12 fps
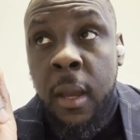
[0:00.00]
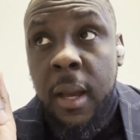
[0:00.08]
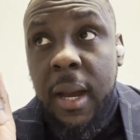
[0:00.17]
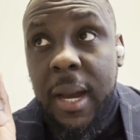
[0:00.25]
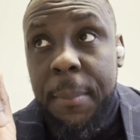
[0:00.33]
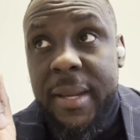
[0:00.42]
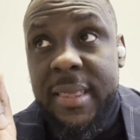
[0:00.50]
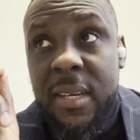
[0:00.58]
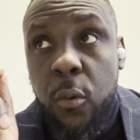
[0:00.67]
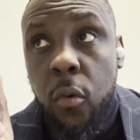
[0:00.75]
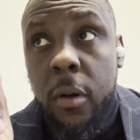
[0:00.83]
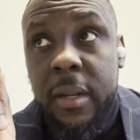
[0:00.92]
I
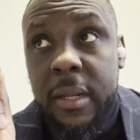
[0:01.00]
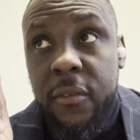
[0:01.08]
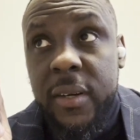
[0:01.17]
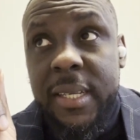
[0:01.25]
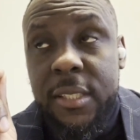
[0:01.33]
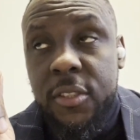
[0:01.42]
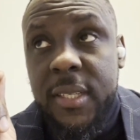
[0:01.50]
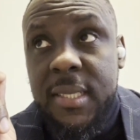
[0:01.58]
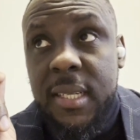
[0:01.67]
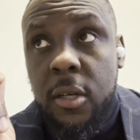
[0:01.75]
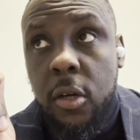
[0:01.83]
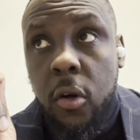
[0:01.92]
think one really
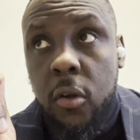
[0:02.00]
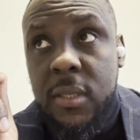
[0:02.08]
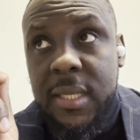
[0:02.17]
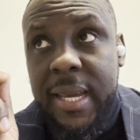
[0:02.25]
interesting clause